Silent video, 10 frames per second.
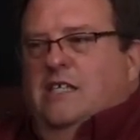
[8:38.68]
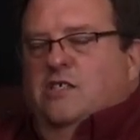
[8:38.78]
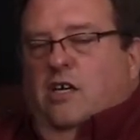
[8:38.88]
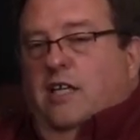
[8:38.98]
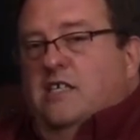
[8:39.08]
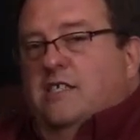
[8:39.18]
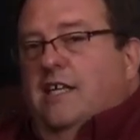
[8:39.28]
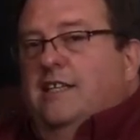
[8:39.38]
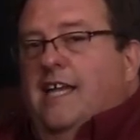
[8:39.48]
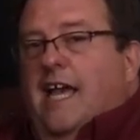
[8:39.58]
So they
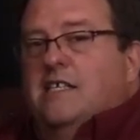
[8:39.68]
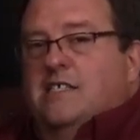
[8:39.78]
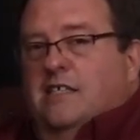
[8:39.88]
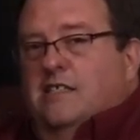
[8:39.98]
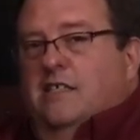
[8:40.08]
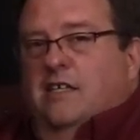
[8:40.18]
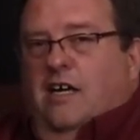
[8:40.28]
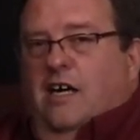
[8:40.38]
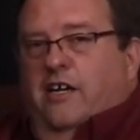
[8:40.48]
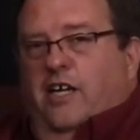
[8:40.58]
send the Essex
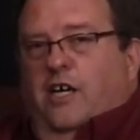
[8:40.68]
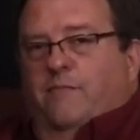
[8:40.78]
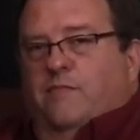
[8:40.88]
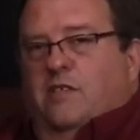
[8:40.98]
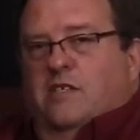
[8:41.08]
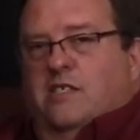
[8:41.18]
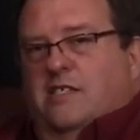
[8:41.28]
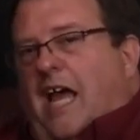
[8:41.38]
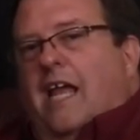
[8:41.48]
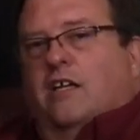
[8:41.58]
on up to
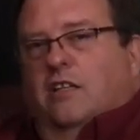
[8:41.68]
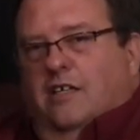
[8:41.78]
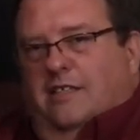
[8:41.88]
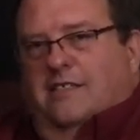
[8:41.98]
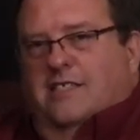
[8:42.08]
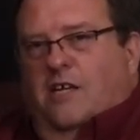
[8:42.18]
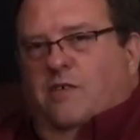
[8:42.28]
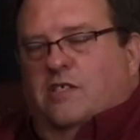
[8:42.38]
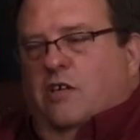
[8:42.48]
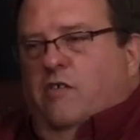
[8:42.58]
take a look to see
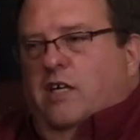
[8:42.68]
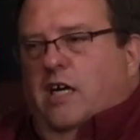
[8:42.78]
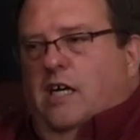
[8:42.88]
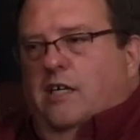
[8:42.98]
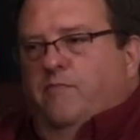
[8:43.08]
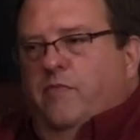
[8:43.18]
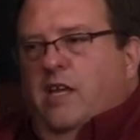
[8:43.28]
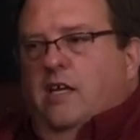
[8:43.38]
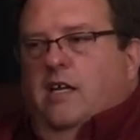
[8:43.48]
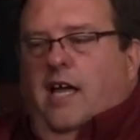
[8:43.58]
what's going on.
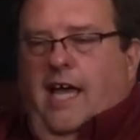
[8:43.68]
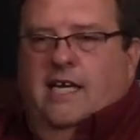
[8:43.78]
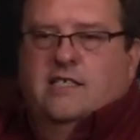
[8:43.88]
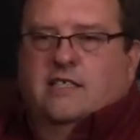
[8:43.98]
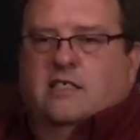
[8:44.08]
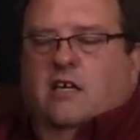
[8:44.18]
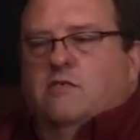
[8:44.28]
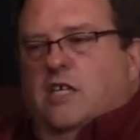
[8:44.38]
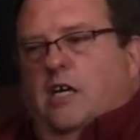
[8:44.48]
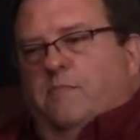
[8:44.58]
Essex
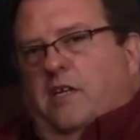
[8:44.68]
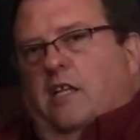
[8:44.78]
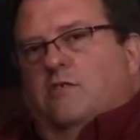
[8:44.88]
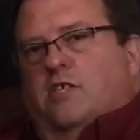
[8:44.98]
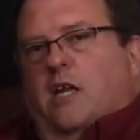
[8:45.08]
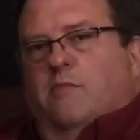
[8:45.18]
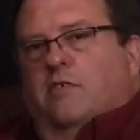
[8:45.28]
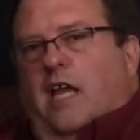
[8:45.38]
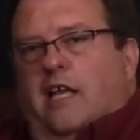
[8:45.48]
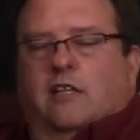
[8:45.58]
goes up, another steamer,
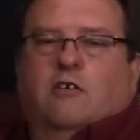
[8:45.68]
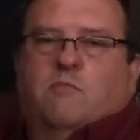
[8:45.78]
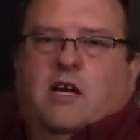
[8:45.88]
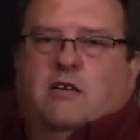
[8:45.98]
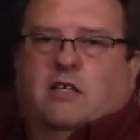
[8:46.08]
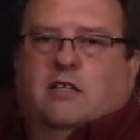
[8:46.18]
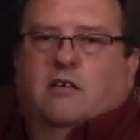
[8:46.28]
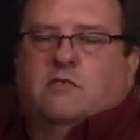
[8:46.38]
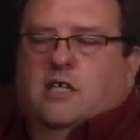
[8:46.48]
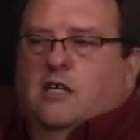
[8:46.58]
the Anglo-American,
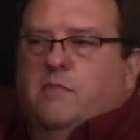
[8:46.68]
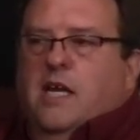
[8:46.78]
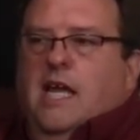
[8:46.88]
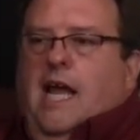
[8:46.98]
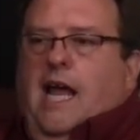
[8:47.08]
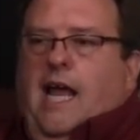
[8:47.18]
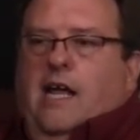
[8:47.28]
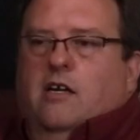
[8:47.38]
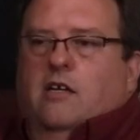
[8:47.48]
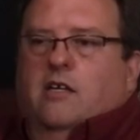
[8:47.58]
goes up,
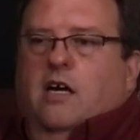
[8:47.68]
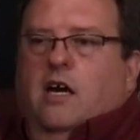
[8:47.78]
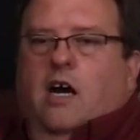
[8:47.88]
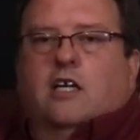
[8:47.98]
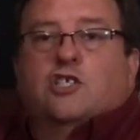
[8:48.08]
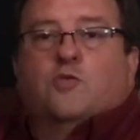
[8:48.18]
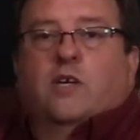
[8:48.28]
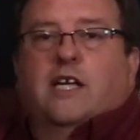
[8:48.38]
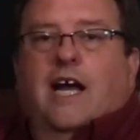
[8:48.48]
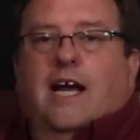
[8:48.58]
and on August
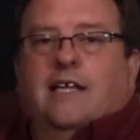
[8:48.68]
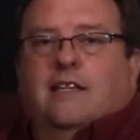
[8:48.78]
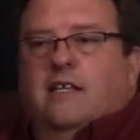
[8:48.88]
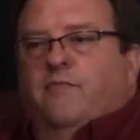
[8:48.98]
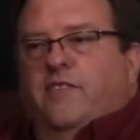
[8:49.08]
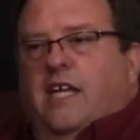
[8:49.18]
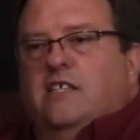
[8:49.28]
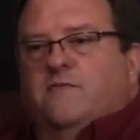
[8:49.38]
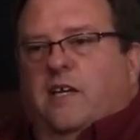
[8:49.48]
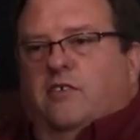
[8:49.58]
29th,
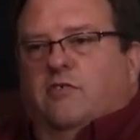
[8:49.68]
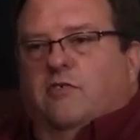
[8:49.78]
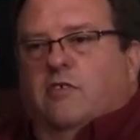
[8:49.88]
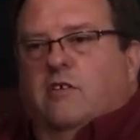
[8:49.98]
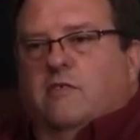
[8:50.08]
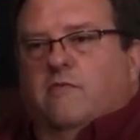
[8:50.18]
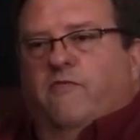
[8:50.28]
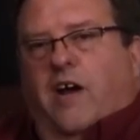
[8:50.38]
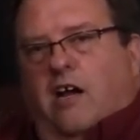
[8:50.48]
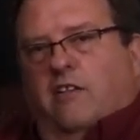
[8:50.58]
these vessels
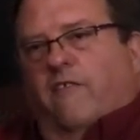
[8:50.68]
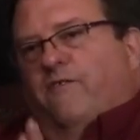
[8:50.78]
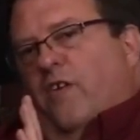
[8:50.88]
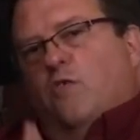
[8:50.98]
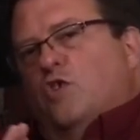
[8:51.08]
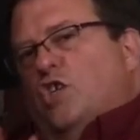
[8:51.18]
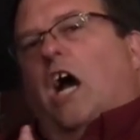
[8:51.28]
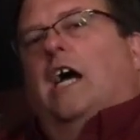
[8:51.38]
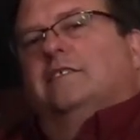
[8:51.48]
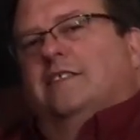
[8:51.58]
fire the first
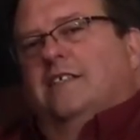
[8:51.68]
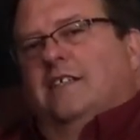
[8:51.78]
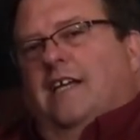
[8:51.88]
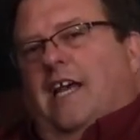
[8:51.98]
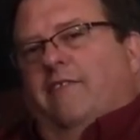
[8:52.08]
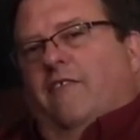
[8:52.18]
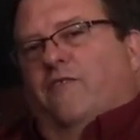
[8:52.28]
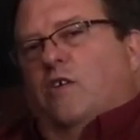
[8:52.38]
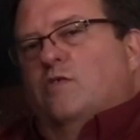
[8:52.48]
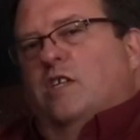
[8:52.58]
shots, had the
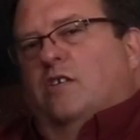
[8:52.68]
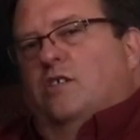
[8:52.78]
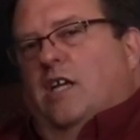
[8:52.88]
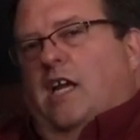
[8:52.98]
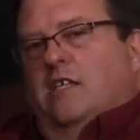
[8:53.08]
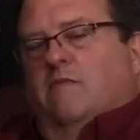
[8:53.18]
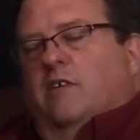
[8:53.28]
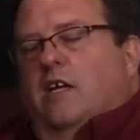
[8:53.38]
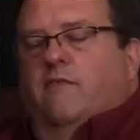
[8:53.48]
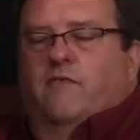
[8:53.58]
first exchange
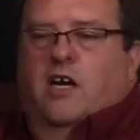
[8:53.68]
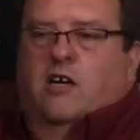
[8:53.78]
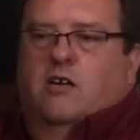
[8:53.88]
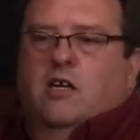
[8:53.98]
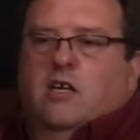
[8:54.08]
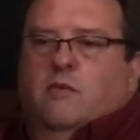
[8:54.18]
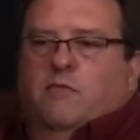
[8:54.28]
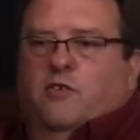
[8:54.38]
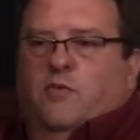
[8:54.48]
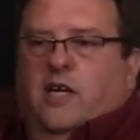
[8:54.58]
of gunfire
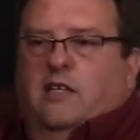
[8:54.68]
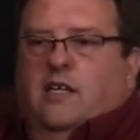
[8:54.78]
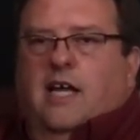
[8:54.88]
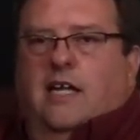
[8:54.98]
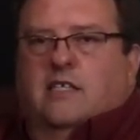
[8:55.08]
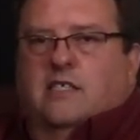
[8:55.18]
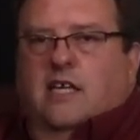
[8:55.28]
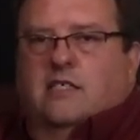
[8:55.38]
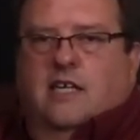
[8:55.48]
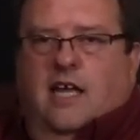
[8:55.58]
between the United
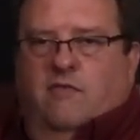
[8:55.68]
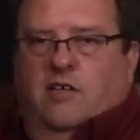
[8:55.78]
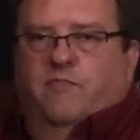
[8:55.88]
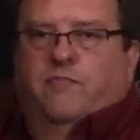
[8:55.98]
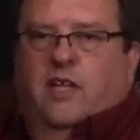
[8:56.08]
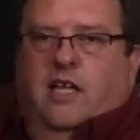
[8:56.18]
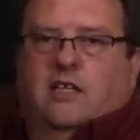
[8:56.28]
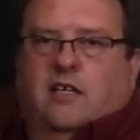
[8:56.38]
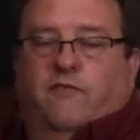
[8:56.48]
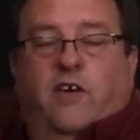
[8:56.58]
States Navy and
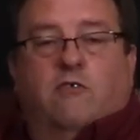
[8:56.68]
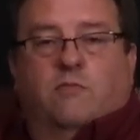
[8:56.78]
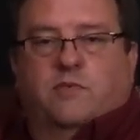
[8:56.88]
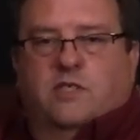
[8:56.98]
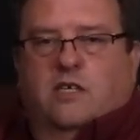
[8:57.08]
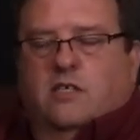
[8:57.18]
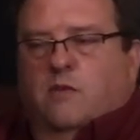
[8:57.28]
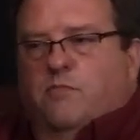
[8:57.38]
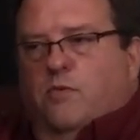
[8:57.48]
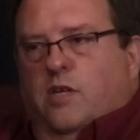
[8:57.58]
the Confederate position
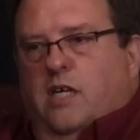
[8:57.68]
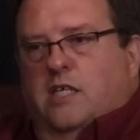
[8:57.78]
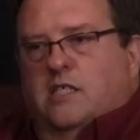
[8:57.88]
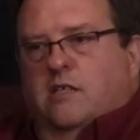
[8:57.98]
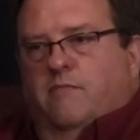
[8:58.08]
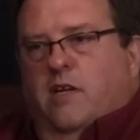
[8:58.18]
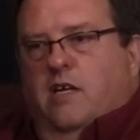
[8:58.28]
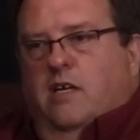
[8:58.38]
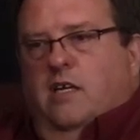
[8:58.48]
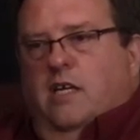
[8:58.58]
at Port Hudson.
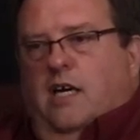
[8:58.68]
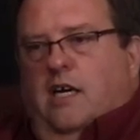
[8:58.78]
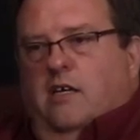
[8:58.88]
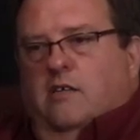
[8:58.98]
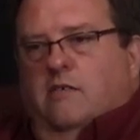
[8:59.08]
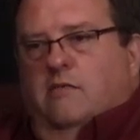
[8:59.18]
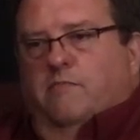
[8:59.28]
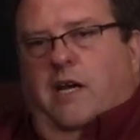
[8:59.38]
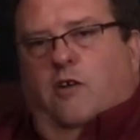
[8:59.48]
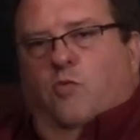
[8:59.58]

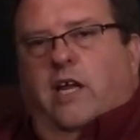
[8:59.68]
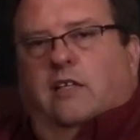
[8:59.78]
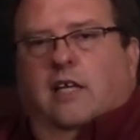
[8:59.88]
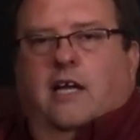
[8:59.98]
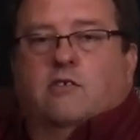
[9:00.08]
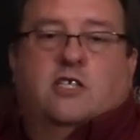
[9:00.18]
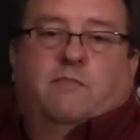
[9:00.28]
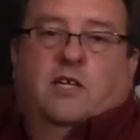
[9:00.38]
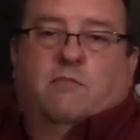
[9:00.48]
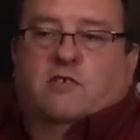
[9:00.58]
About a week later,
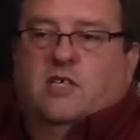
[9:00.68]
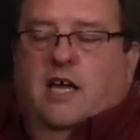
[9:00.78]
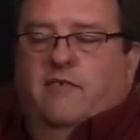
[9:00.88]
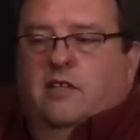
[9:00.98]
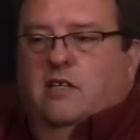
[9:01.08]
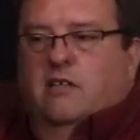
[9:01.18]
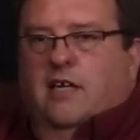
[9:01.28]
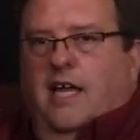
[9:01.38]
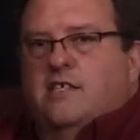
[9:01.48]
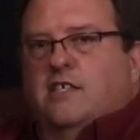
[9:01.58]
September 7th,
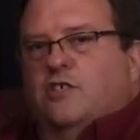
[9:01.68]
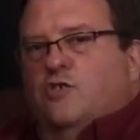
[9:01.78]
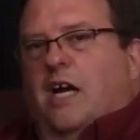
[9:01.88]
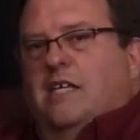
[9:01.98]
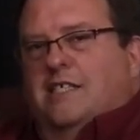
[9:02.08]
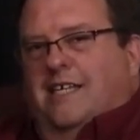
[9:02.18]
Essex tries